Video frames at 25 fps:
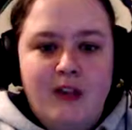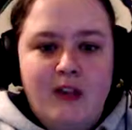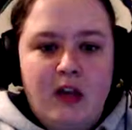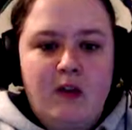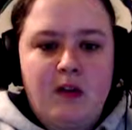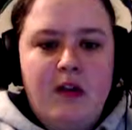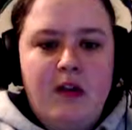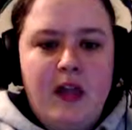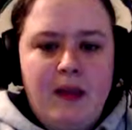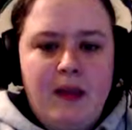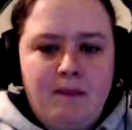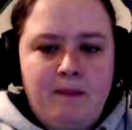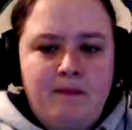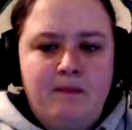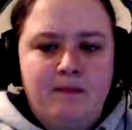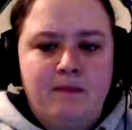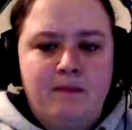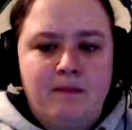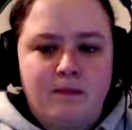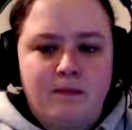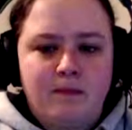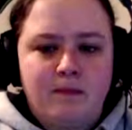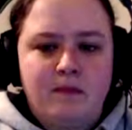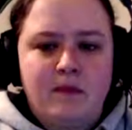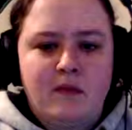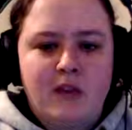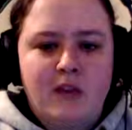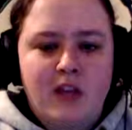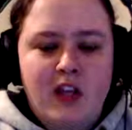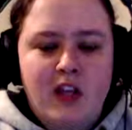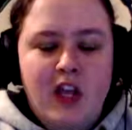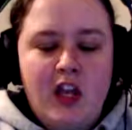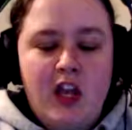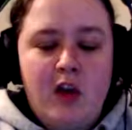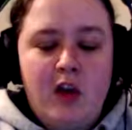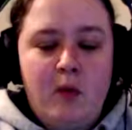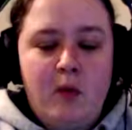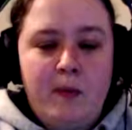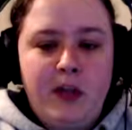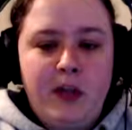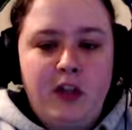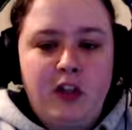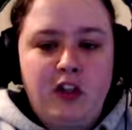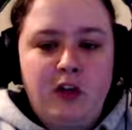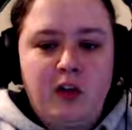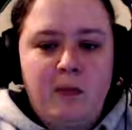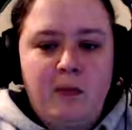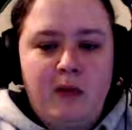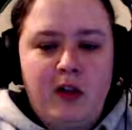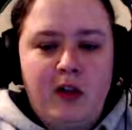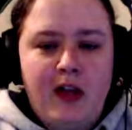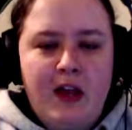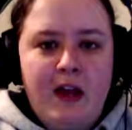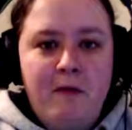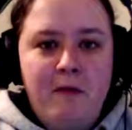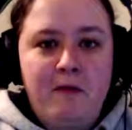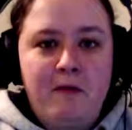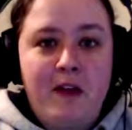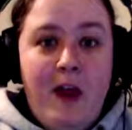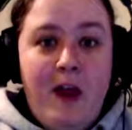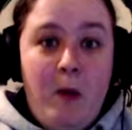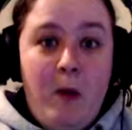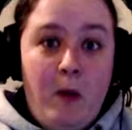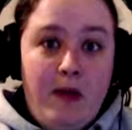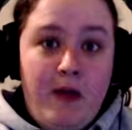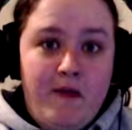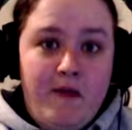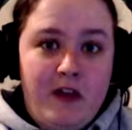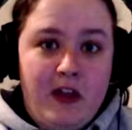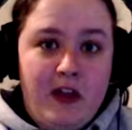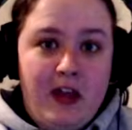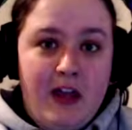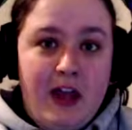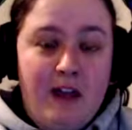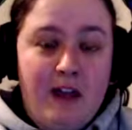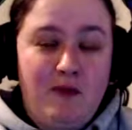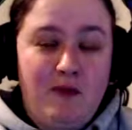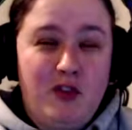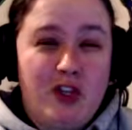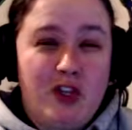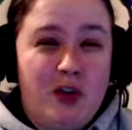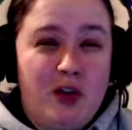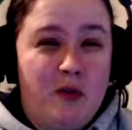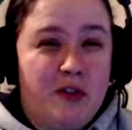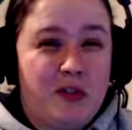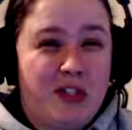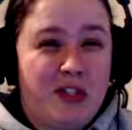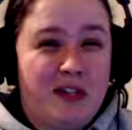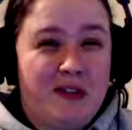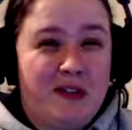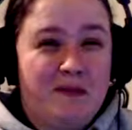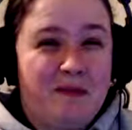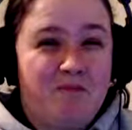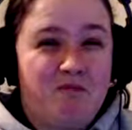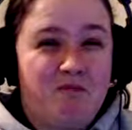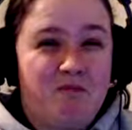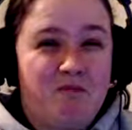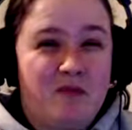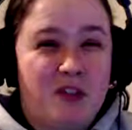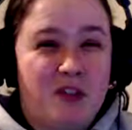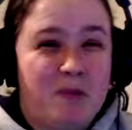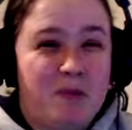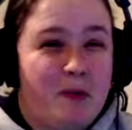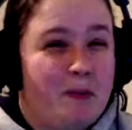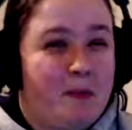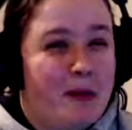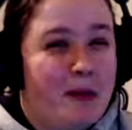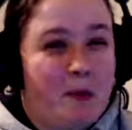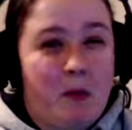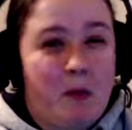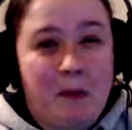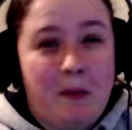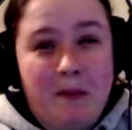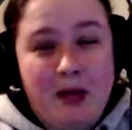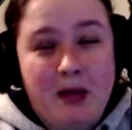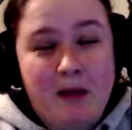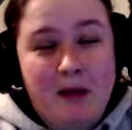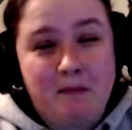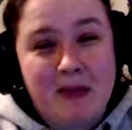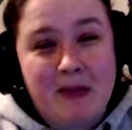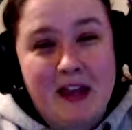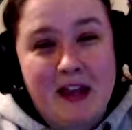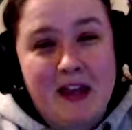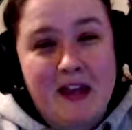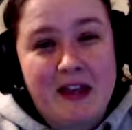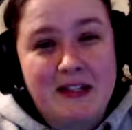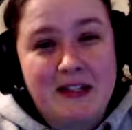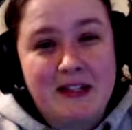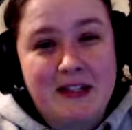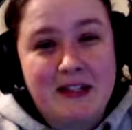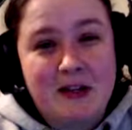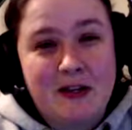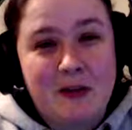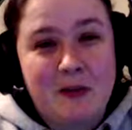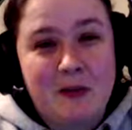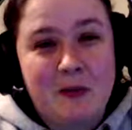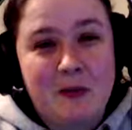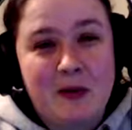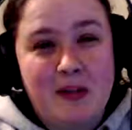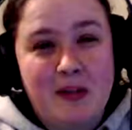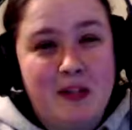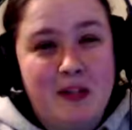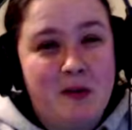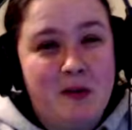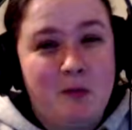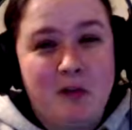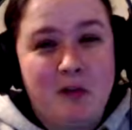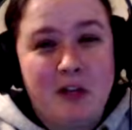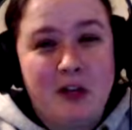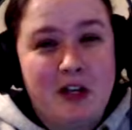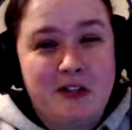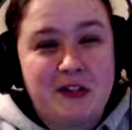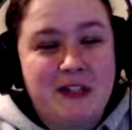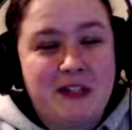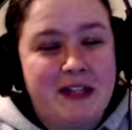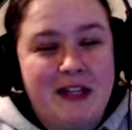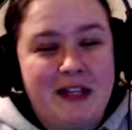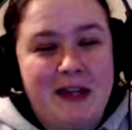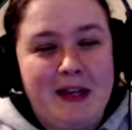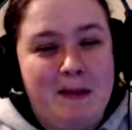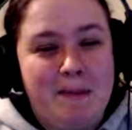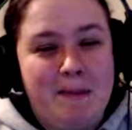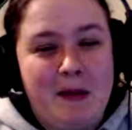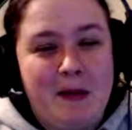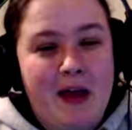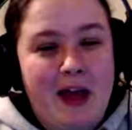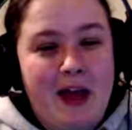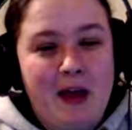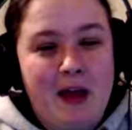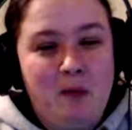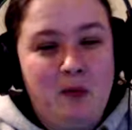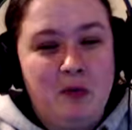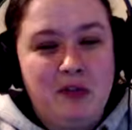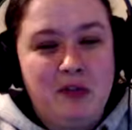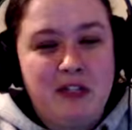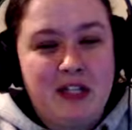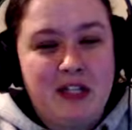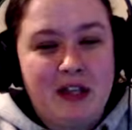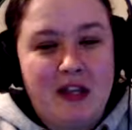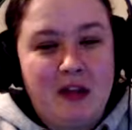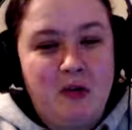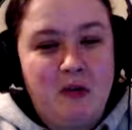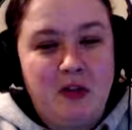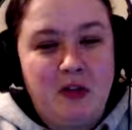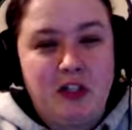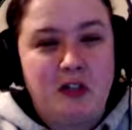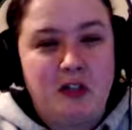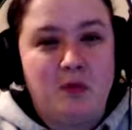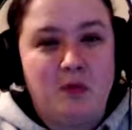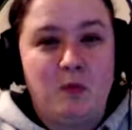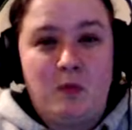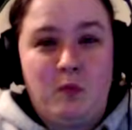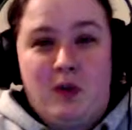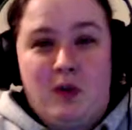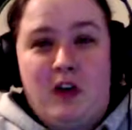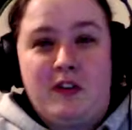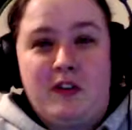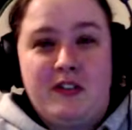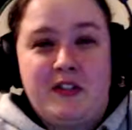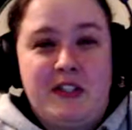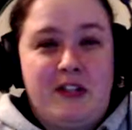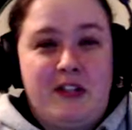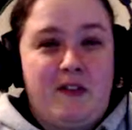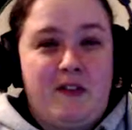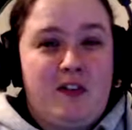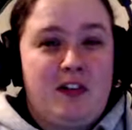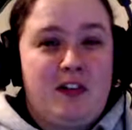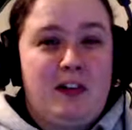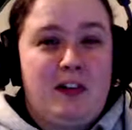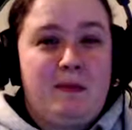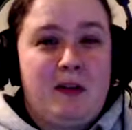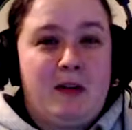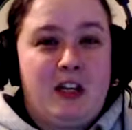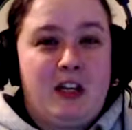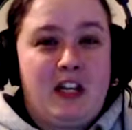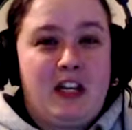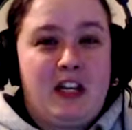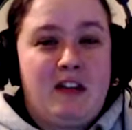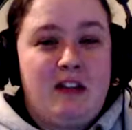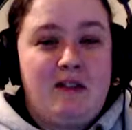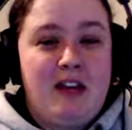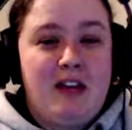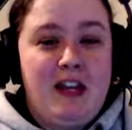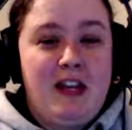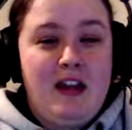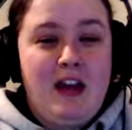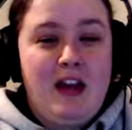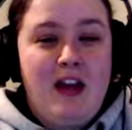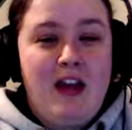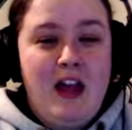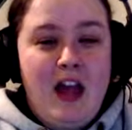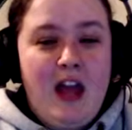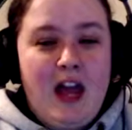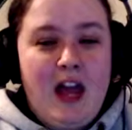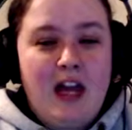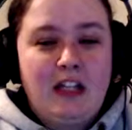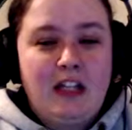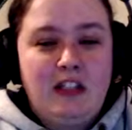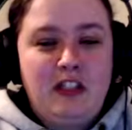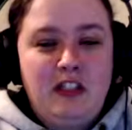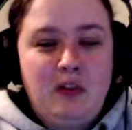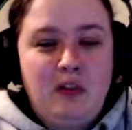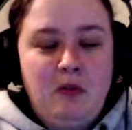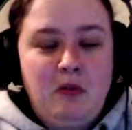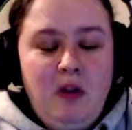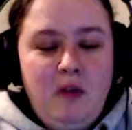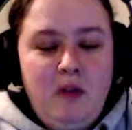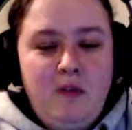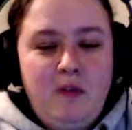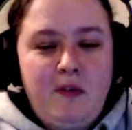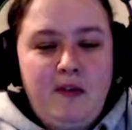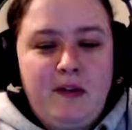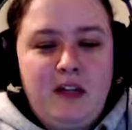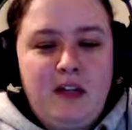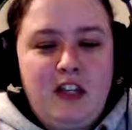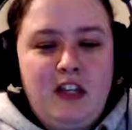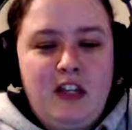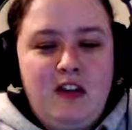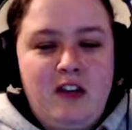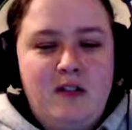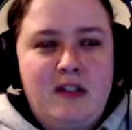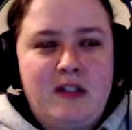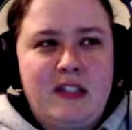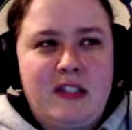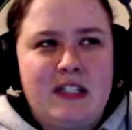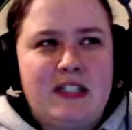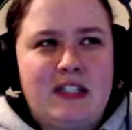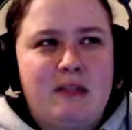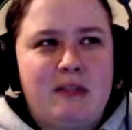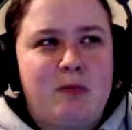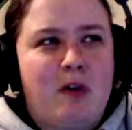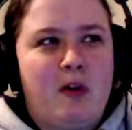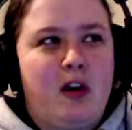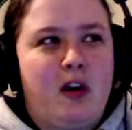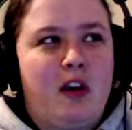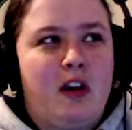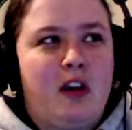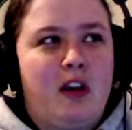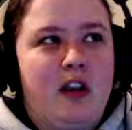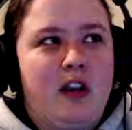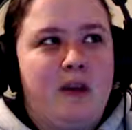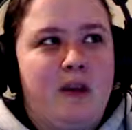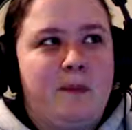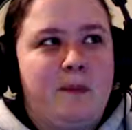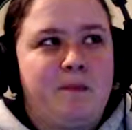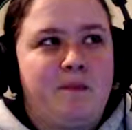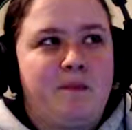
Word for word: Okay. It will be on the upper left. However, I've chosen to put my webcam there, so you will not see it, but I will tell you what server I'm on anyway. I don't know if I'm going to use this one